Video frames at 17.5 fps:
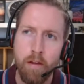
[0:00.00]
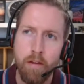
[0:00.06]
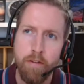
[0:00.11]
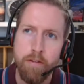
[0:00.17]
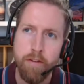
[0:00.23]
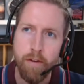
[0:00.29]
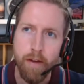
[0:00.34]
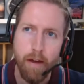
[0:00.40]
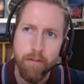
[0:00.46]

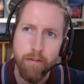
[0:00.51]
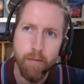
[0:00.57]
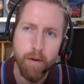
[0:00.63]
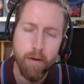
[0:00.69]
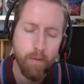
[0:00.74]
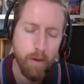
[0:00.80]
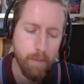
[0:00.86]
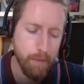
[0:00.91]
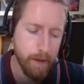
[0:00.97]
So
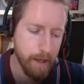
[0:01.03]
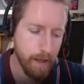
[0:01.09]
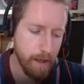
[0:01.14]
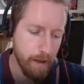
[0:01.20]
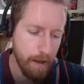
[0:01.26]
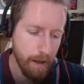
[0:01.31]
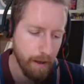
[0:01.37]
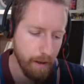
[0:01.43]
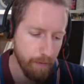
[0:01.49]
we're
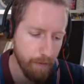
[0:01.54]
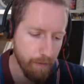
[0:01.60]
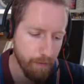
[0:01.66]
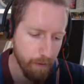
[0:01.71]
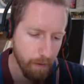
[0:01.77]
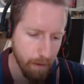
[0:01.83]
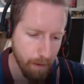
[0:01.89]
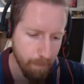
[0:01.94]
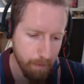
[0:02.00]
bringing
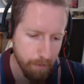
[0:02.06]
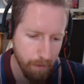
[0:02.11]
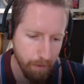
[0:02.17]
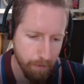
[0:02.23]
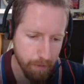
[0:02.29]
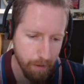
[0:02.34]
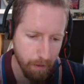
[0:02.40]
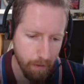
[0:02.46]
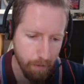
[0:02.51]
different climate
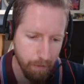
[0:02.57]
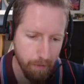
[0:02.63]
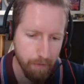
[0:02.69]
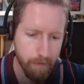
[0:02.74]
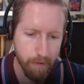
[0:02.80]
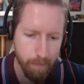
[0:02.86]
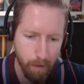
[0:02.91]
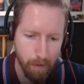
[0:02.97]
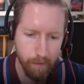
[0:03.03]
change scenarios
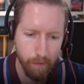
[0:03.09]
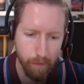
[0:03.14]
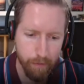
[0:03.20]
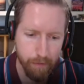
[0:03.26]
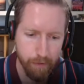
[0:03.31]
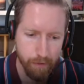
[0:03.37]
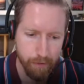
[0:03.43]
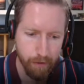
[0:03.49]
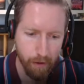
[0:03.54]
into the
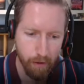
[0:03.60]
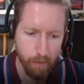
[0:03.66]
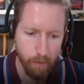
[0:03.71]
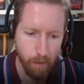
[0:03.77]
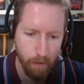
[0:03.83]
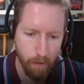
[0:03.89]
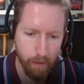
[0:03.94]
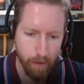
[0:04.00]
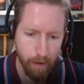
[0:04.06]
models to show
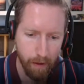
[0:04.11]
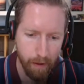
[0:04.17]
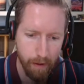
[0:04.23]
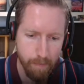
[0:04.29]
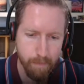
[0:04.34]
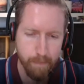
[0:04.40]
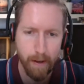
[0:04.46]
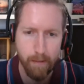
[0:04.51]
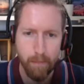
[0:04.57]
what the
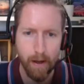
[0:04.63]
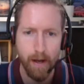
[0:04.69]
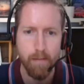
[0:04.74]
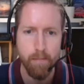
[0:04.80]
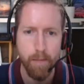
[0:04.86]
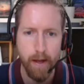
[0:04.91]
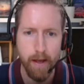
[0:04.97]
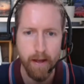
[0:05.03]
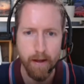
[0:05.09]
impact
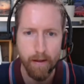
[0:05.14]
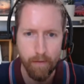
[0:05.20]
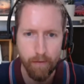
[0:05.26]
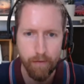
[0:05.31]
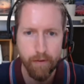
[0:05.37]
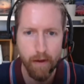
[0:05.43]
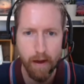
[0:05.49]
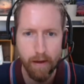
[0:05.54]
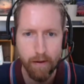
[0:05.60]
might be
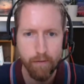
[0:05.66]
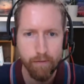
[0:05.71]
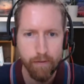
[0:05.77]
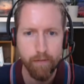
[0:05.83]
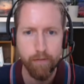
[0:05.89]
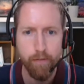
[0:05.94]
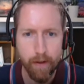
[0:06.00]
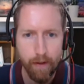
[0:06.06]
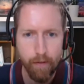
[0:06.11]
in 10,
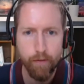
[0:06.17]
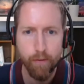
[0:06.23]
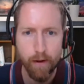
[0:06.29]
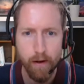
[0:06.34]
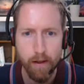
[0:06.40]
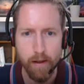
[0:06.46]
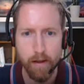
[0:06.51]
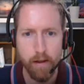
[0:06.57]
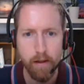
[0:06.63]
15,
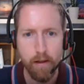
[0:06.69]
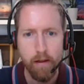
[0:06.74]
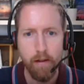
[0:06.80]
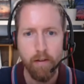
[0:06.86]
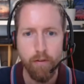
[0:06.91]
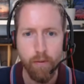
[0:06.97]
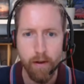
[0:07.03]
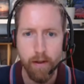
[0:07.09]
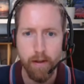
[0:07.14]
20
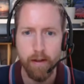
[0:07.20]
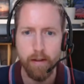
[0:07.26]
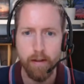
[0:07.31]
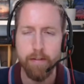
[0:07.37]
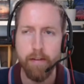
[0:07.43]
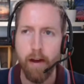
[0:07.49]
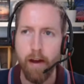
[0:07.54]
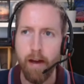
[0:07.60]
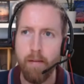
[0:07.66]

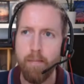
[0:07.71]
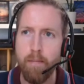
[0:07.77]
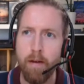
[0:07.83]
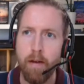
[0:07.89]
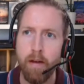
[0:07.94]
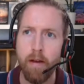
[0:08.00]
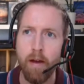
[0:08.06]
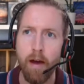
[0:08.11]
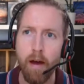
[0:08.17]
years time.
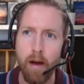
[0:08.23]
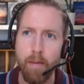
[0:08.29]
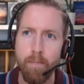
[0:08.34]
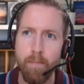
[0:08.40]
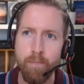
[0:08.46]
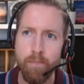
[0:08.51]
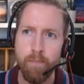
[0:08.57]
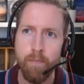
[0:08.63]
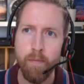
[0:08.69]

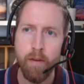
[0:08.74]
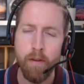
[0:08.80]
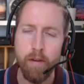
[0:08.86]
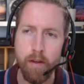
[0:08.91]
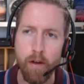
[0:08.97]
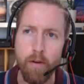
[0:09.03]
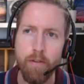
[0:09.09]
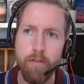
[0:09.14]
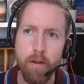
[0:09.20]
In
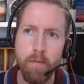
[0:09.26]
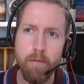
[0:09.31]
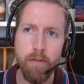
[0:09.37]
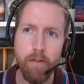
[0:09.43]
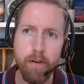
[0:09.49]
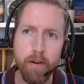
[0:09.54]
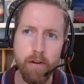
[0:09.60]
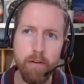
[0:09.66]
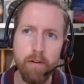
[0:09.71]
terms of
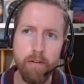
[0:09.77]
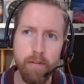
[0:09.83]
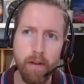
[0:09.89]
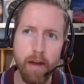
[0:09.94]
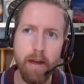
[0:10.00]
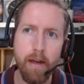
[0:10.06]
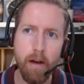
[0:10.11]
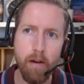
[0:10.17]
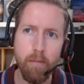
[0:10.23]
the current
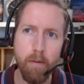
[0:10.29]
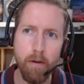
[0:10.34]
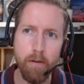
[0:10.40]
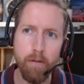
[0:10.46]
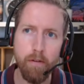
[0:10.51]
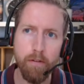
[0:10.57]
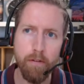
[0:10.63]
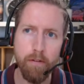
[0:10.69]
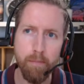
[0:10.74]
day, our
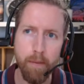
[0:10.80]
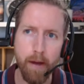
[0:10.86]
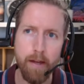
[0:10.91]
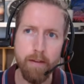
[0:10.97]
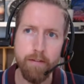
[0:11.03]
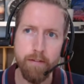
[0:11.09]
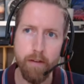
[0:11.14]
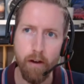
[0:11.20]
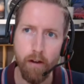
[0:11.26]
models are
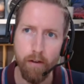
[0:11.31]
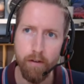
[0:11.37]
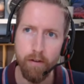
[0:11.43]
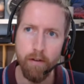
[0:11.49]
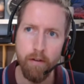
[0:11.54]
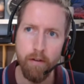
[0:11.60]
based on